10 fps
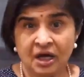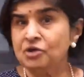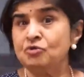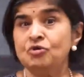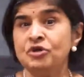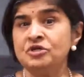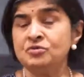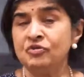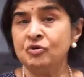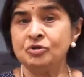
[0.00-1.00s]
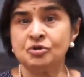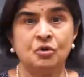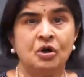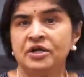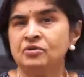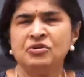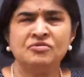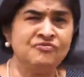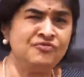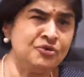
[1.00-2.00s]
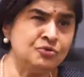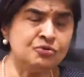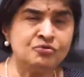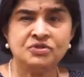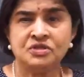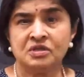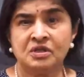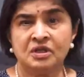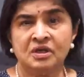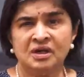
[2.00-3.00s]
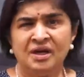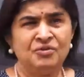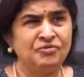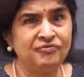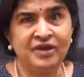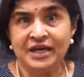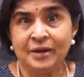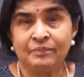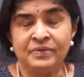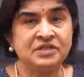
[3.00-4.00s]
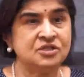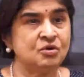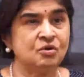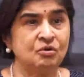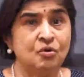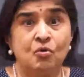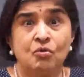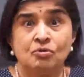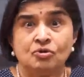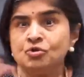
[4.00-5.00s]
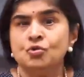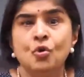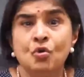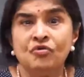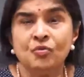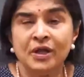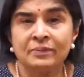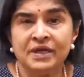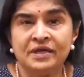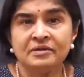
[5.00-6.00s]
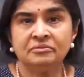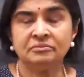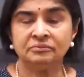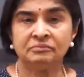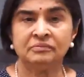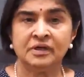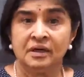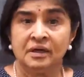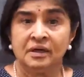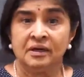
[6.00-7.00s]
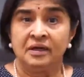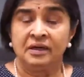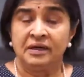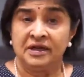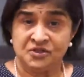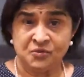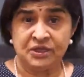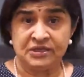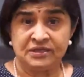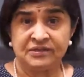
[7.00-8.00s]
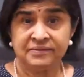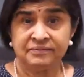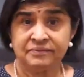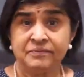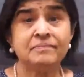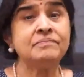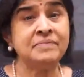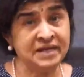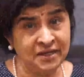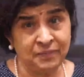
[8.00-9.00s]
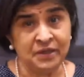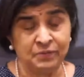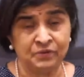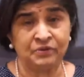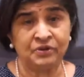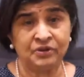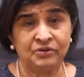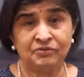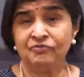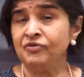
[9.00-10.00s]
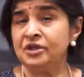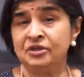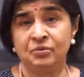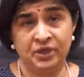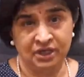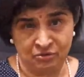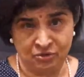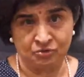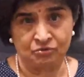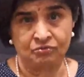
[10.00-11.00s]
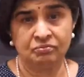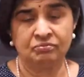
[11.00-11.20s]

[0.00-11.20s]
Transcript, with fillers: Are you going to vote, or are you confused? Are you fed up? Is it all too overwhelming? Guess what? Many people feel the way you do.